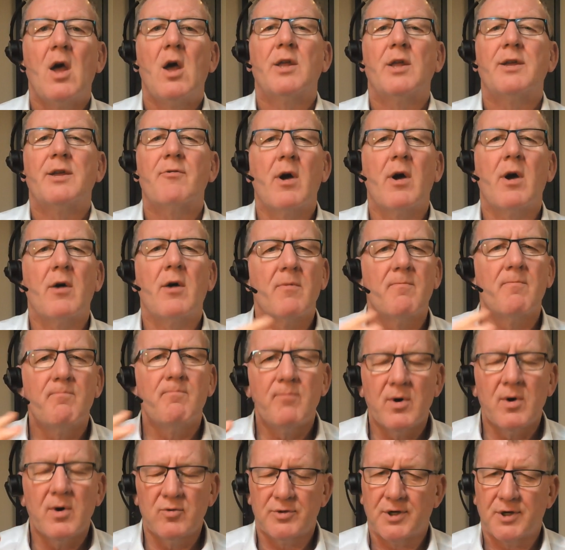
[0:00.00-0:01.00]
There are a
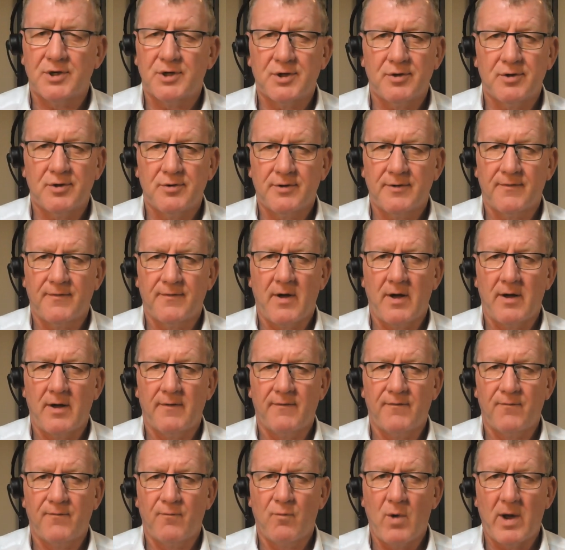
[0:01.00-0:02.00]
multitude of
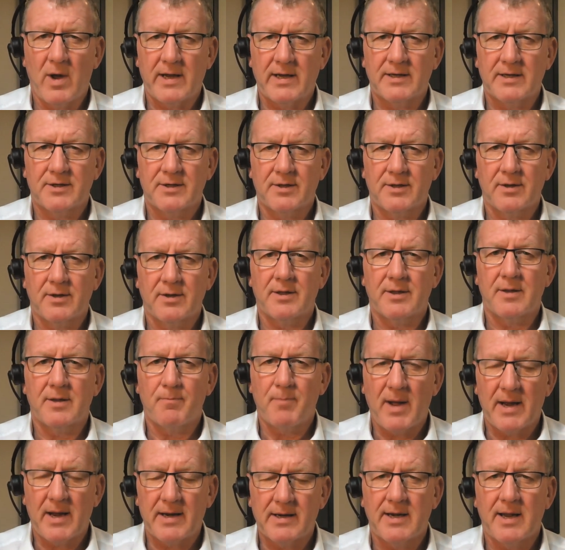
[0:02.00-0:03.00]
ways that the
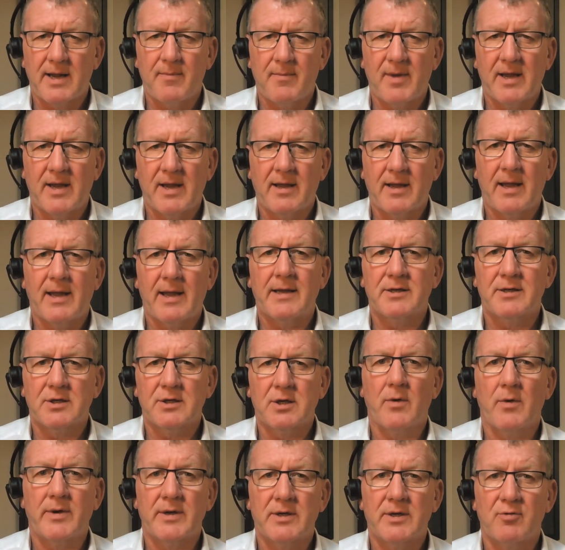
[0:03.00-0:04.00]
pandemic is
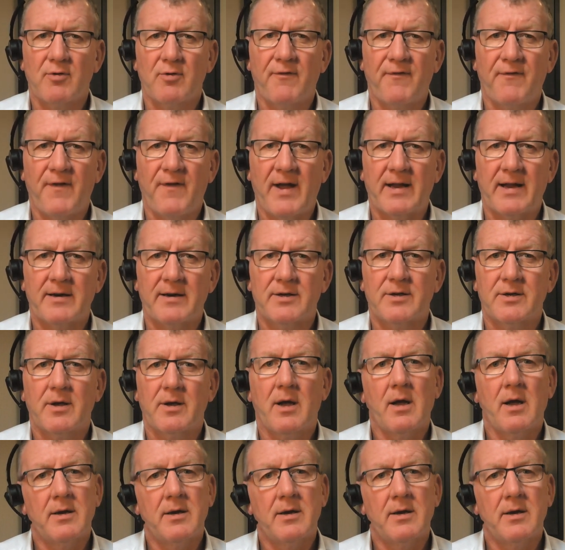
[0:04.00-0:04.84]
going to affect